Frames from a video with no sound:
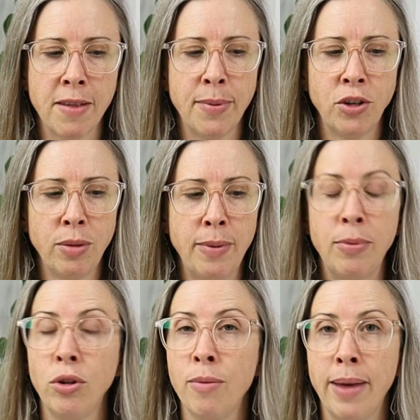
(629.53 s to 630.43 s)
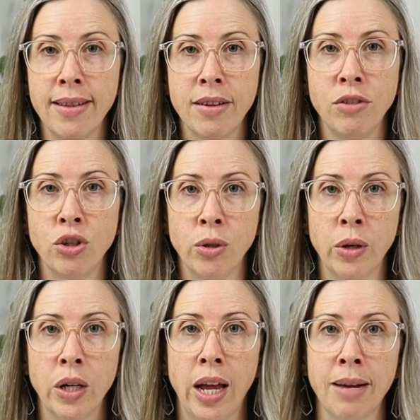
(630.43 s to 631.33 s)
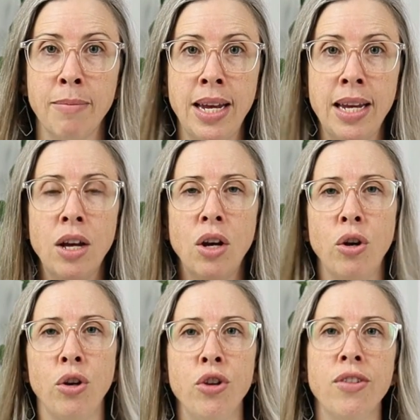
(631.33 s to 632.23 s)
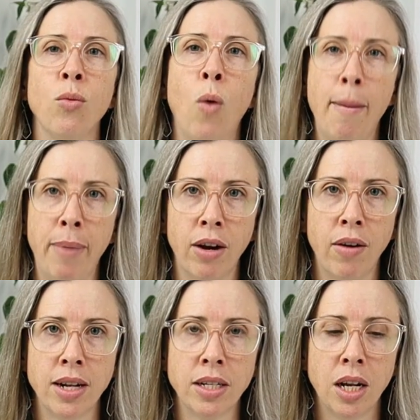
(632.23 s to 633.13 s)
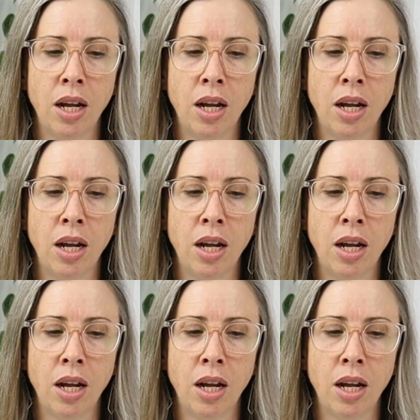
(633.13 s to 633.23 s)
especially people who make silver jewelry like me, who use a white background.